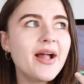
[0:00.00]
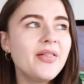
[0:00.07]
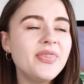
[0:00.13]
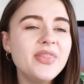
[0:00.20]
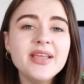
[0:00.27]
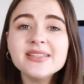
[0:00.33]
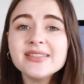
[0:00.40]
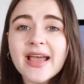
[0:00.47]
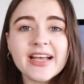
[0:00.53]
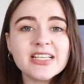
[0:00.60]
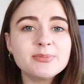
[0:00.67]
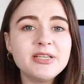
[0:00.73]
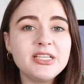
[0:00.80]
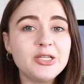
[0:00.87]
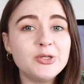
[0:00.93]
This has
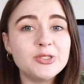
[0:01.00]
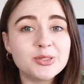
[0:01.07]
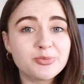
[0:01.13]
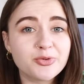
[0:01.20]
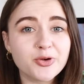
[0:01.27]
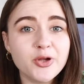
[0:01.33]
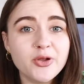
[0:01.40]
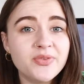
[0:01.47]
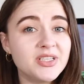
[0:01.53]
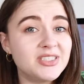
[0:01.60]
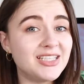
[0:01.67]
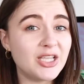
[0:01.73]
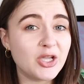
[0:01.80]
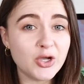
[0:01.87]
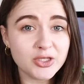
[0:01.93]
been used as proof that
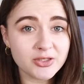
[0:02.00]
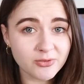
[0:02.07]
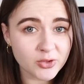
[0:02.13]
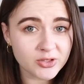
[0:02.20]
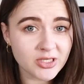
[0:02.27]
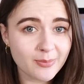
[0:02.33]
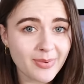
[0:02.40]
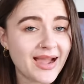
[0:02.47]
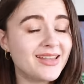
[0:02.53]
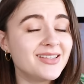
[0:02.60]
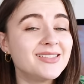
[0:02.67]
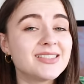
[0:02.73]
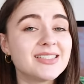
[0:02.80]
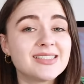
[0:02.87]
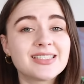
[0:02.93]
she could have lost her
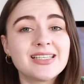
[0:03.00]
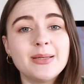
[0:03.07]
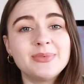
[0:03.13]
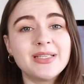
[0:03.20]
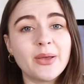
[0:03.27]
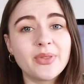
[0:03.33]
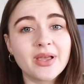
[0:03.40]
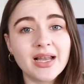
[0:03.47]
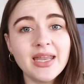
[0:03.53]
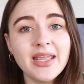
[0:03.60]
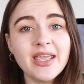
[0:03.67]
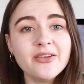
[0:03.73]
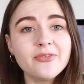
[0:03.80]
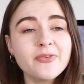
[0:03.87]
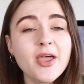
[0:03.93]
balance and slipped down the
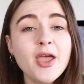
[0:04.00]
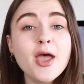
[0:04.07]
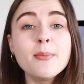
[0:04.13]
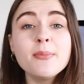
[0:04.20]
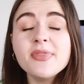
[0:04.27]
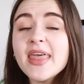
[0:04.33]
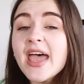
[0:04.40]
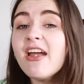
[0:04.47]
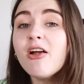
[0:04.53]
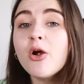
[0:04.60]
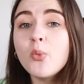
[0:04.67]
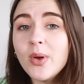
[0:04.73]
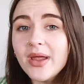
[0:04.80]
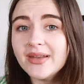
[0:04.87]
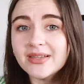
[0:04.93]
cliff, but there
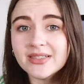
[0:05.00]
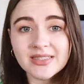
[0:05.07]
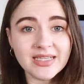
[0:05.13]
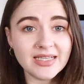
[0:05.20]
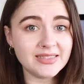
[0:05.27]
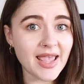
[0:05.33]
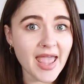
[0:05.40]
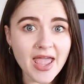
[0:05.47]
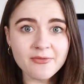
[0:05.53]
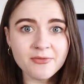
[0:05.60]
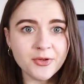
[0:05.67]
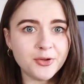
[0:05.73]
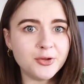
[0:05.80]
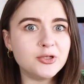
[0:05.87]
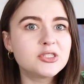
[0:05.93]
are witnesses,
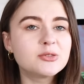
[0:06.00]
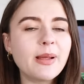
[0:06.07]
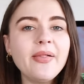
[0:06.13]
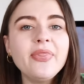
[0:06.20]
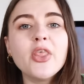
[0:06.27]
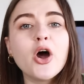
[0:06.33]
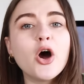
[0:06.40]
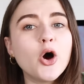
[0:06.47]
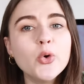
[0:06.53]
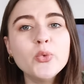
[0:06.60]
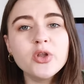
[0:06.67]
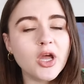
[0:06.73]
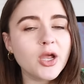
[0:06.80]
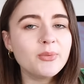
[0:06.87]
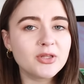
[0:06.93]
Evan, who spent the whole
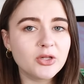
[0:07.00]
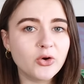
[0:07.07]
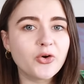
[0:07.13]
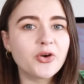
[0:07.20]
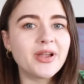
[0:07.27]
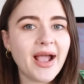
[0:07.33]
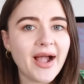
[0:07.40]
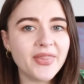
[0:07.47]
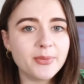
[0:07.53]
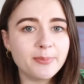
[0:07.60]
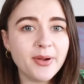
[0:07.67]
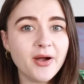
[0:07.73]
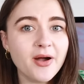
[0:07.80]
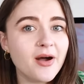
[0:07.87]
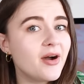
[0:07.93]
night with Lauren at the
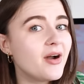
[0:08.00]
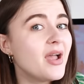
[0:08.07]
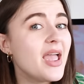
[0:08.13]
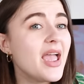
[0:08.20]
bar